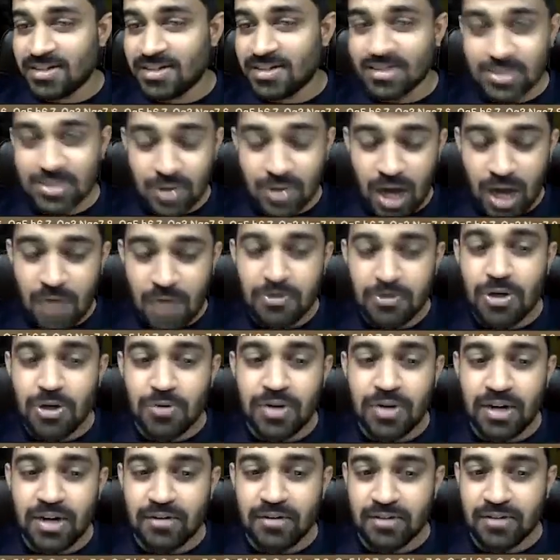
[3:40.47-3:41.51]
So how do
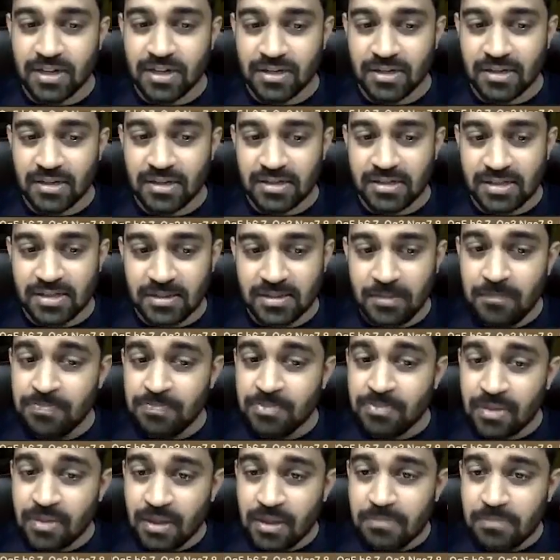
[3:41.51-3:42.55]
we defend this?
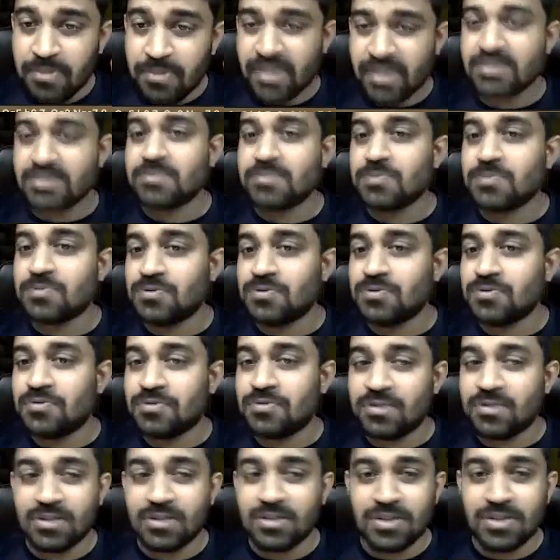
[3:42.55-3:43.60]
The best move,
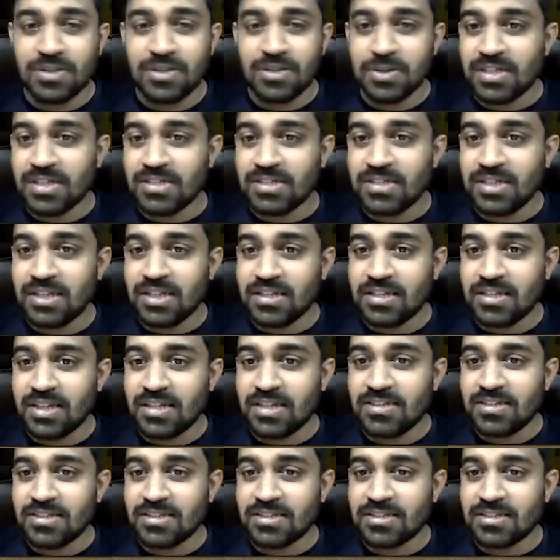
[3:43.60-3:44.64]
you can see here the
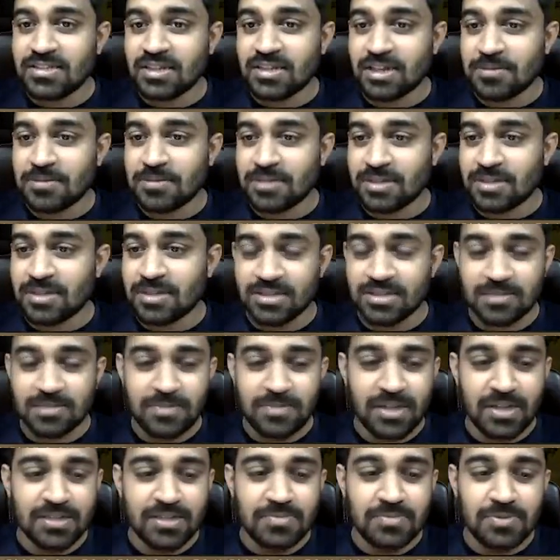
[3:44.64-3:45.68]
engine's recommendation. The
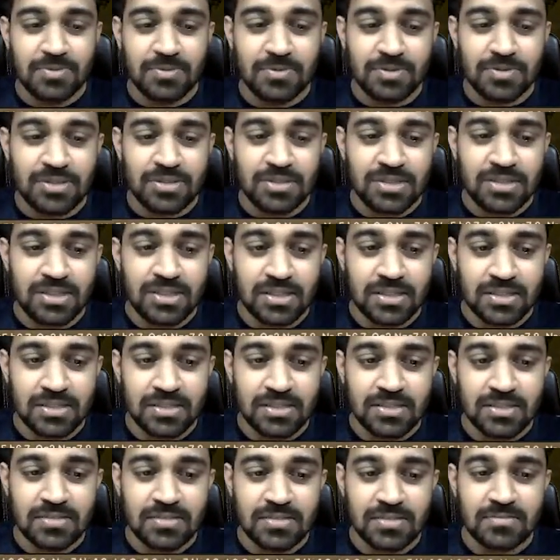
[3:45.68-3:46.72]
best move is
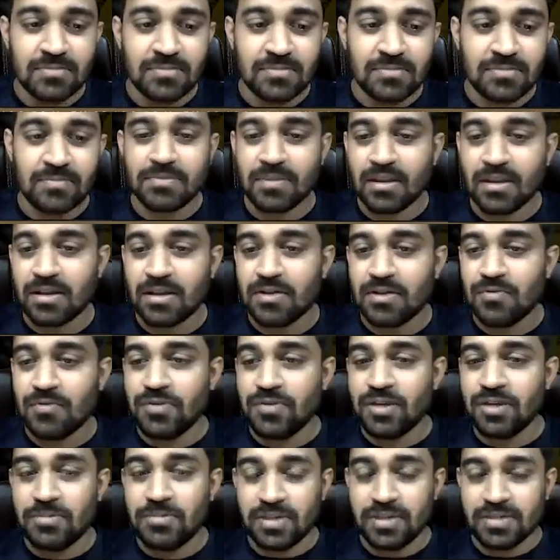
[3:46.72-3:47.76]
g6.
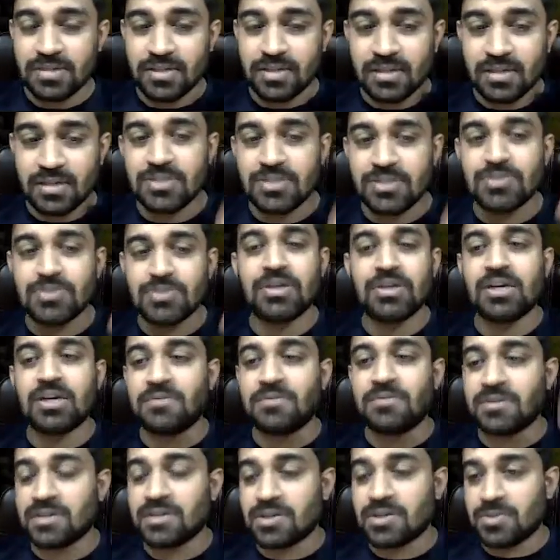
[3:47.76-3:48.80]
We are basically shooing
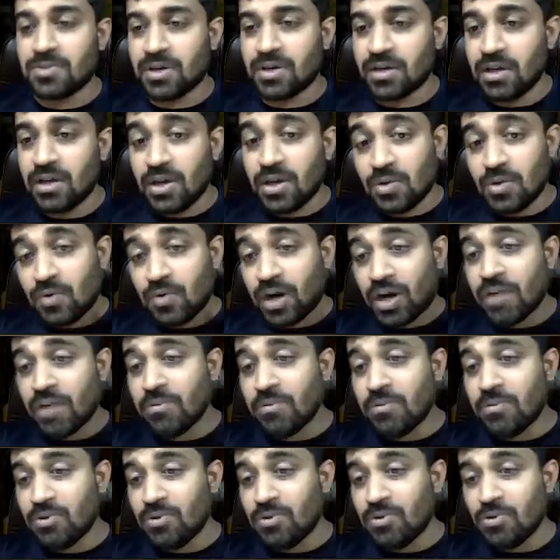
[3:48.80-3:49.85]
away the queen. One
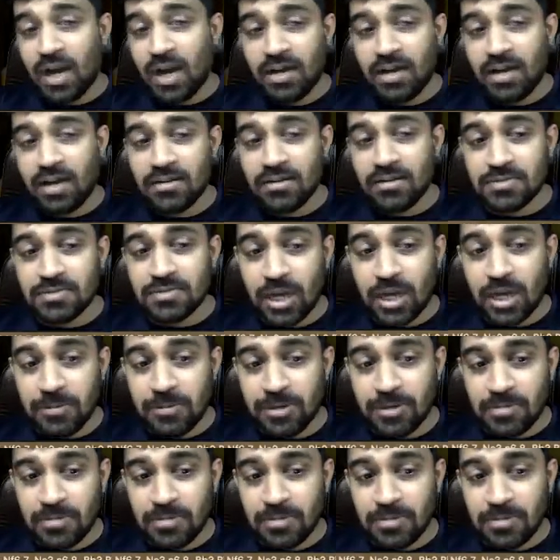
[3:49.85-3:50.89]
move back, this would have been a
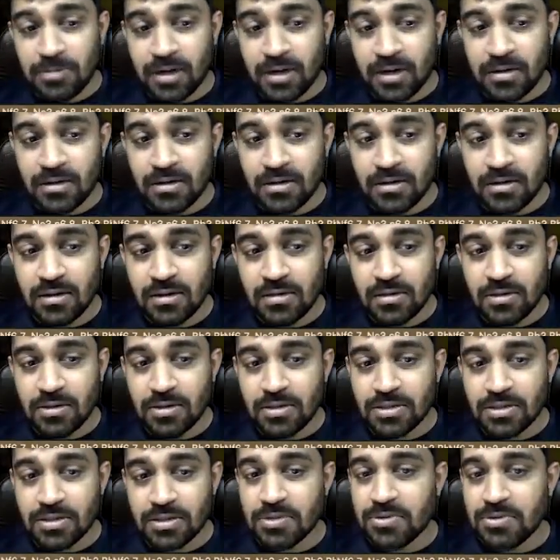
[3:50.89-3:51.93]
blunder
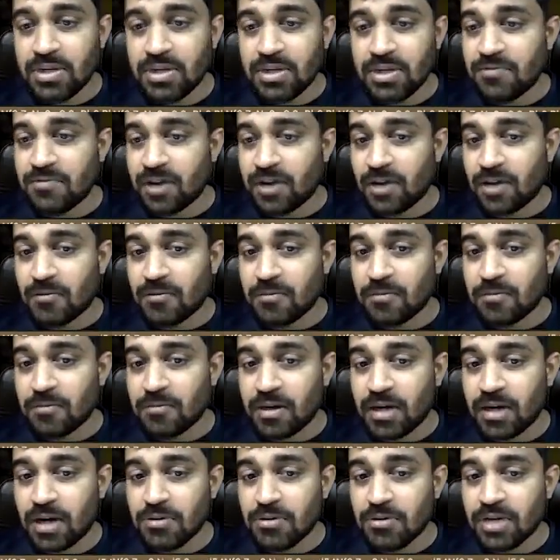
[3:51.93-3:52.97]
because of queen e5. But
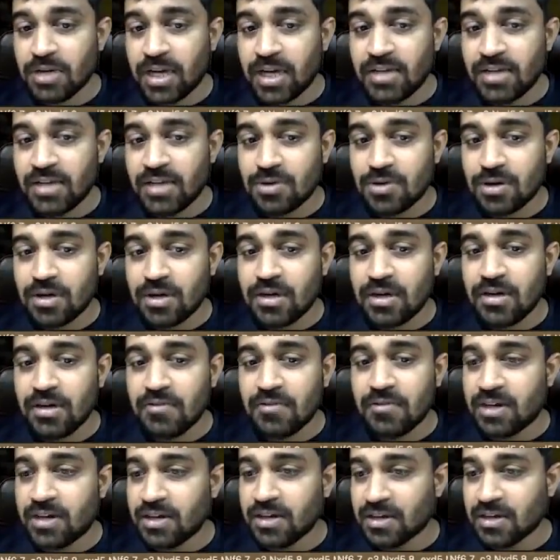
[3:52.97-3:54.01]
now knight's already
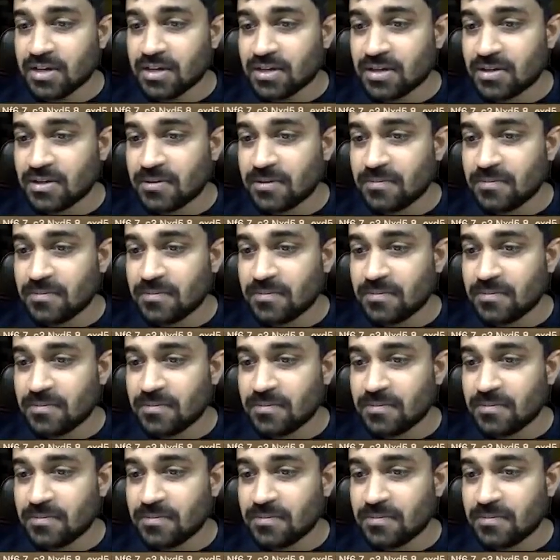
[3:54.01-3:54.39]
defending it.